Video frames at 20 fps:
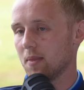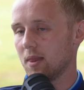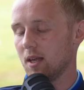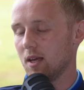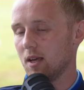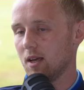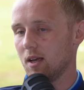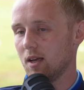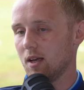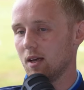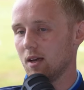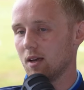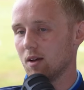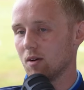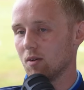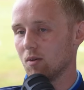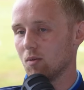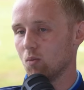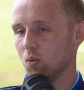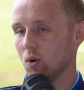They
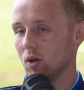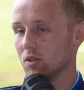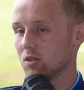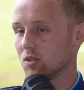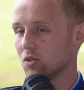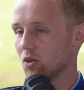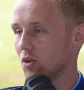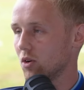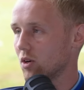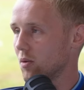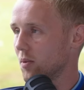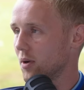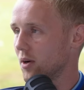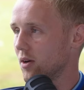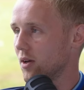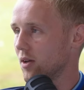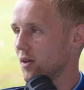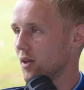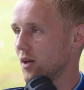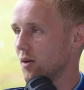want to talk about
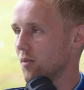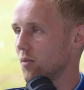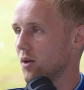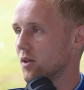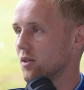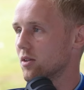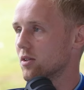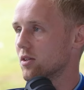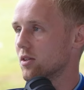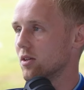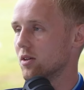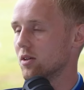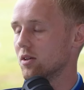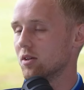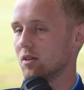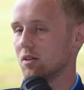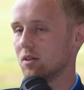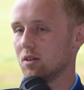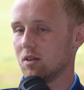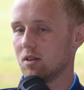it. They want
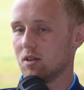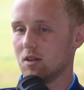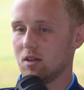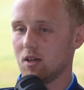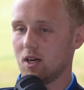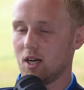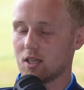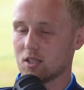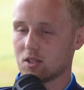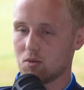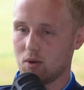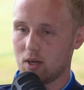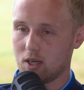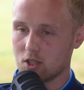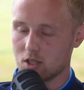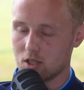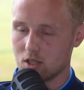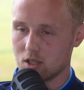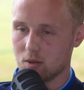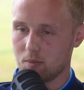to ask
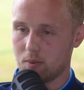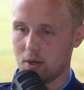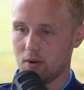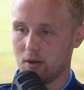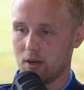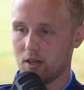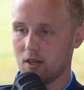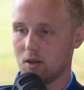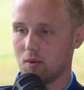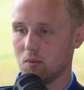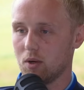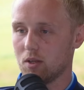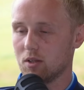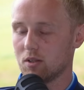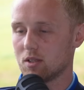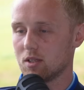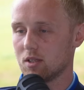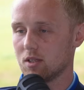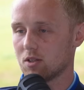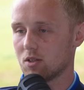questions about it. They want
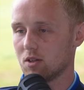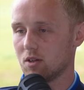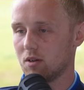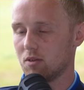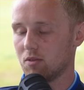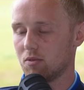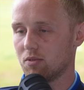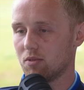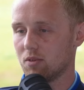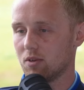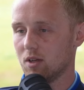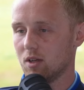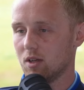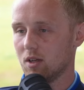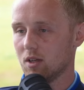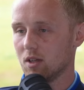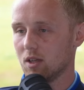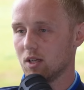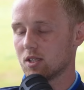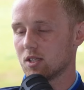to sort of
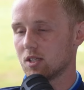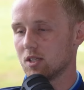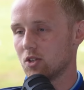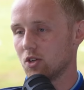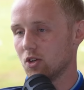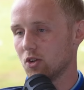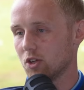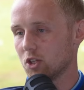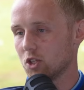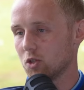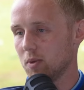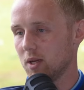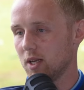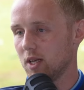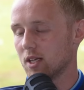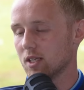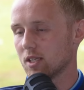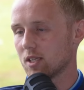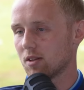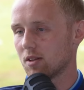listen to your
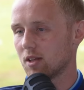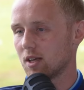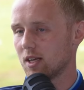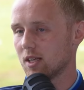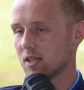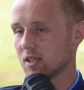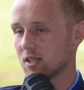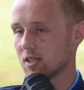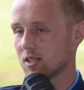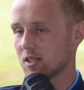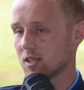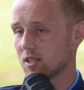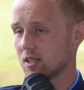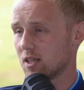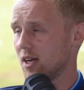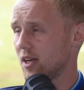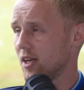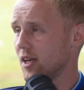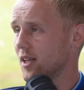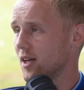experience. I think it's the
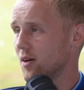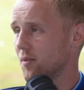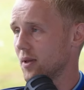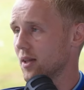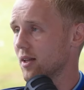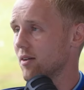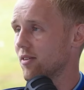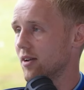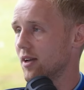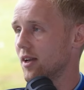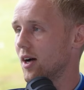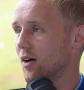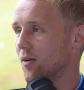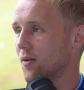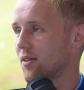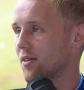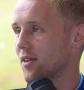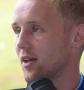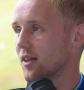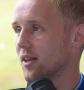society that we live in now.
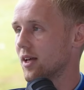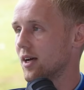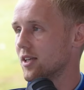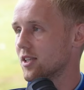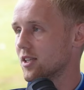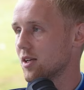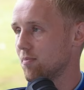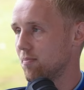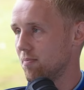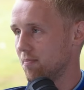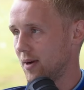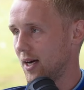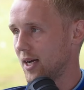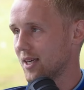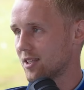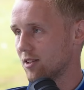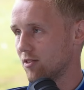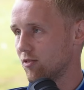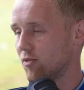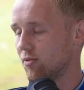I think that it's a
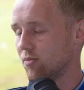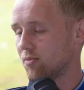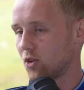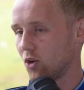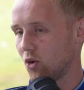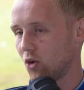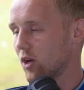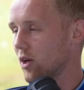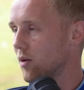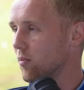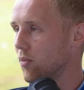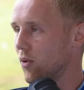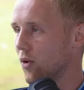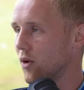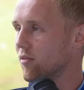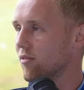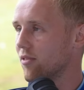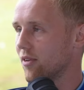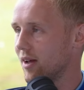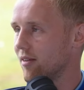massive talking
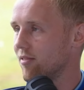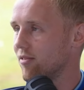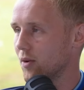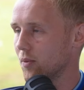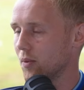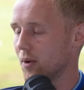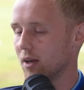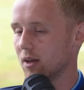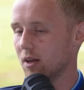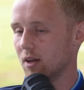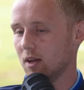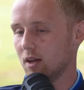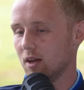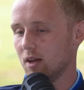point for everyone.